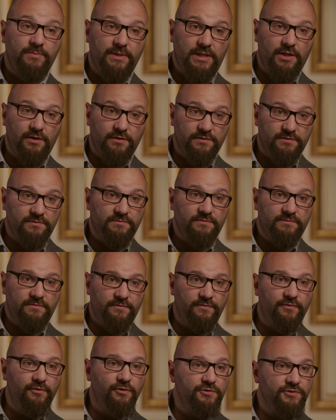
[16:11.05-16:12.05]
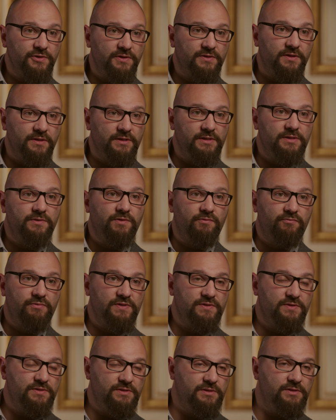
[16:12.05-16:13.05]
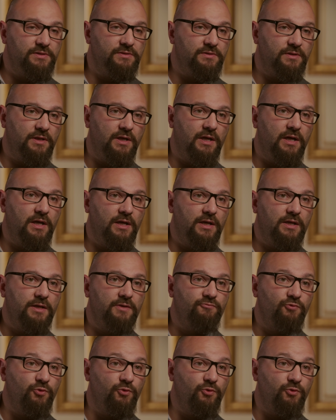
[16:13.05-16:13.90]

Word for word: because fortunately there is the uh,